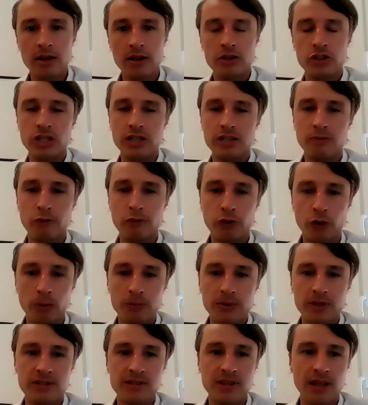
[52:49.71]
she's
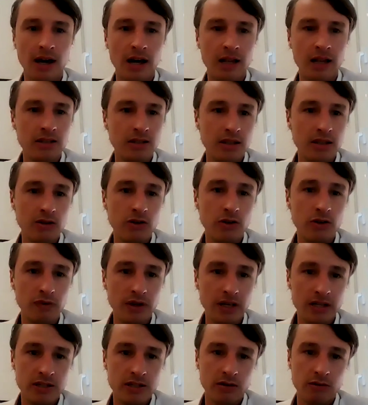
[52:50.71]
informed us that under the new
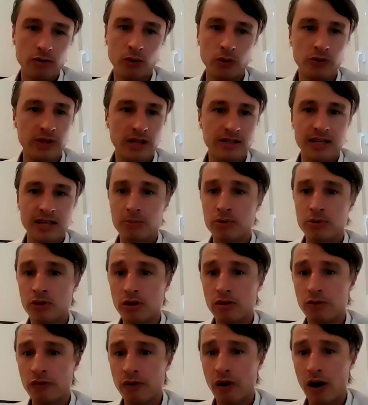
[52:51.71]
visa rules, that's
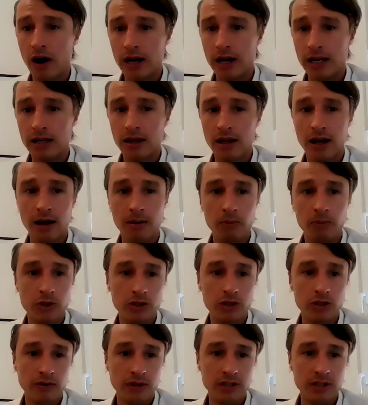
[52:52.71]
absolutely fine,
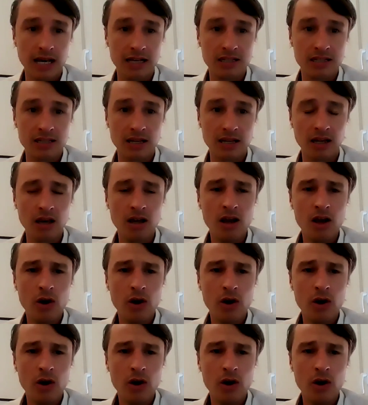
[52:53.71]
which is fantastic.